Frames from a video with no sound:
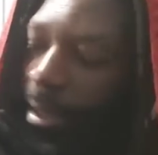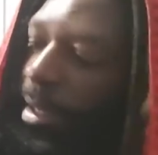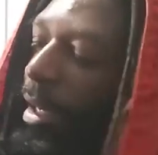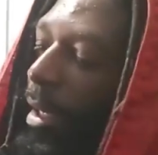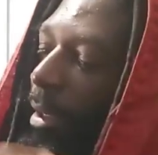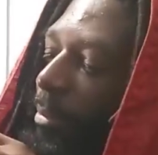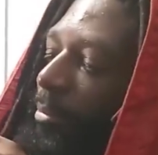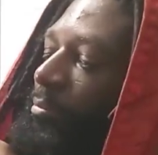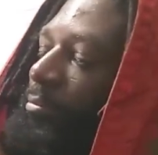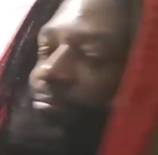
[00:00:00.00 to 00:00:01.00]

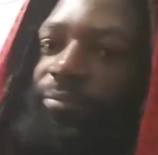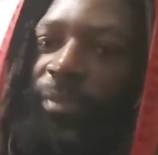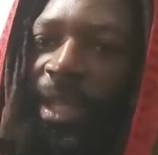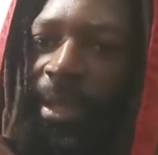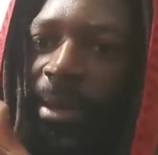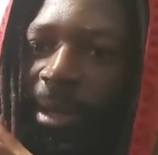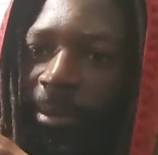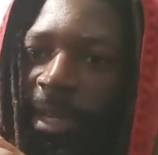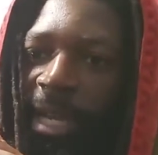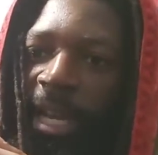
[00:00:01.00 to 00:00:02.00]
coming up
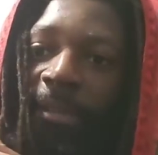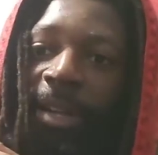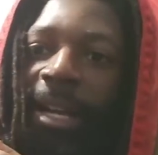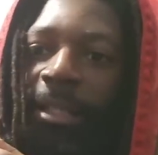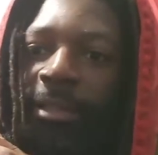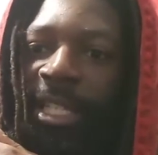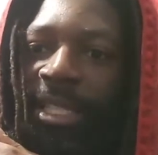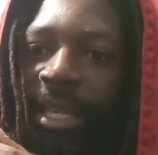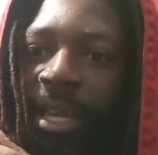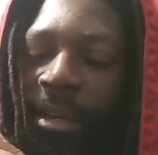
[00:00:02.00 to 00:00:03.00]
here, I have a
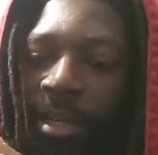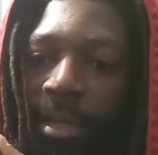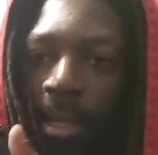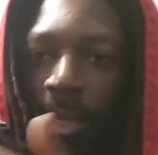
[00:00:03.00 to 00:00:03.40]
hydration carrier.